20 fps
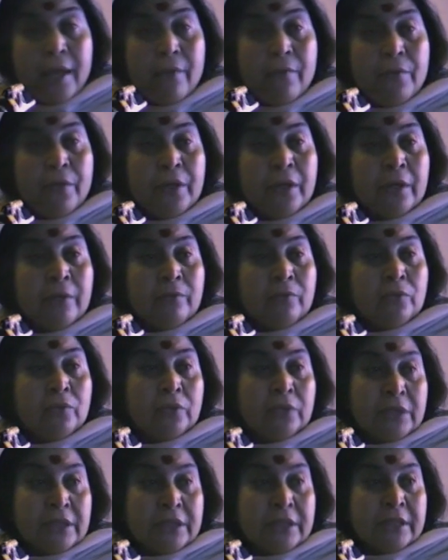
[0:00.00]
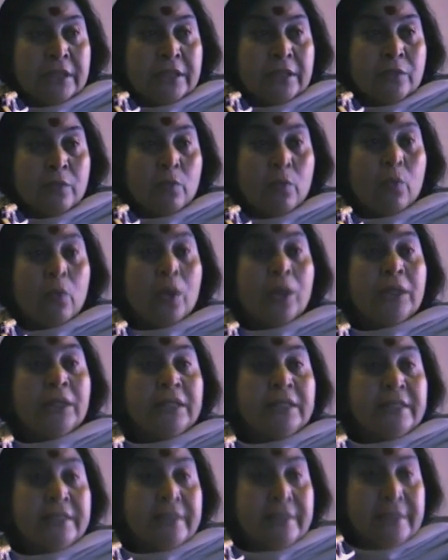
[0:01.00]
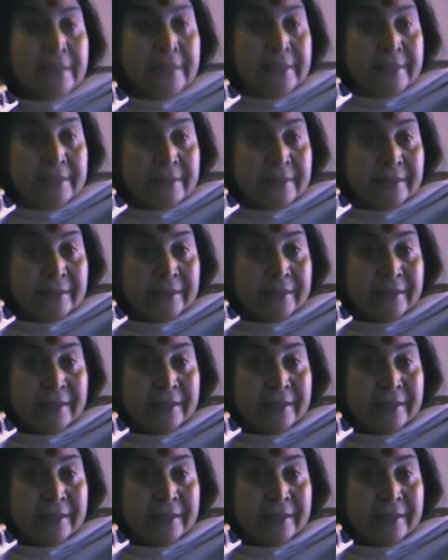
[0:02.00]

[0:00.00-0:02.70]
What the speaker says: have we come to this stage? What is the reason?